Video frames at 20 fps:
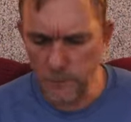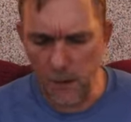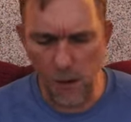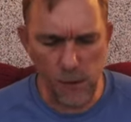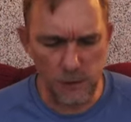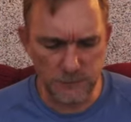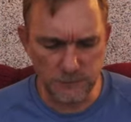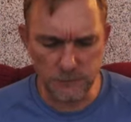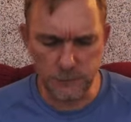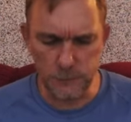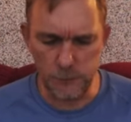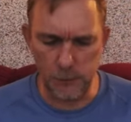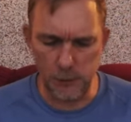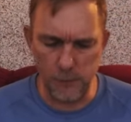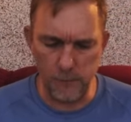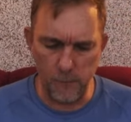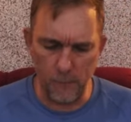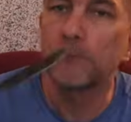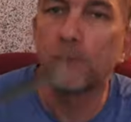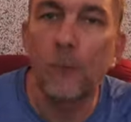Oh,
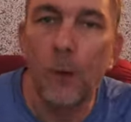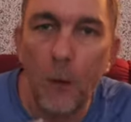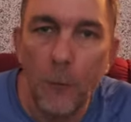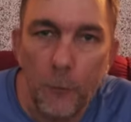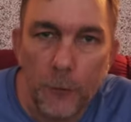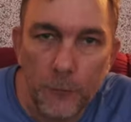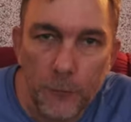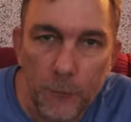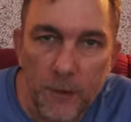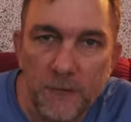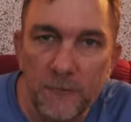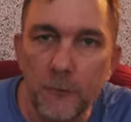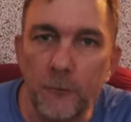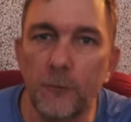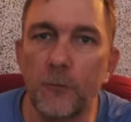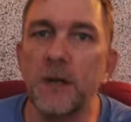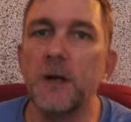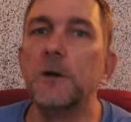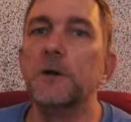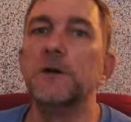God. We're three for
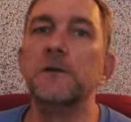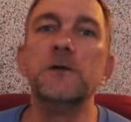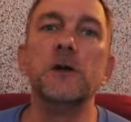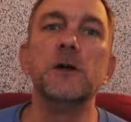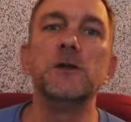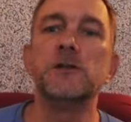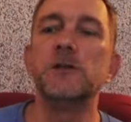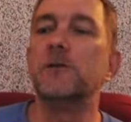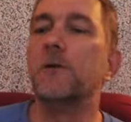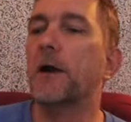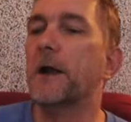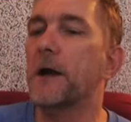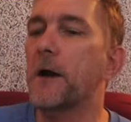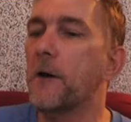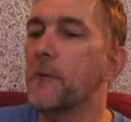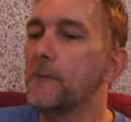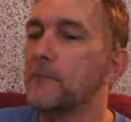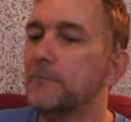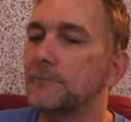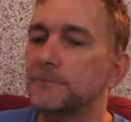three on these dishes right
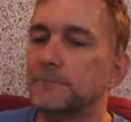now.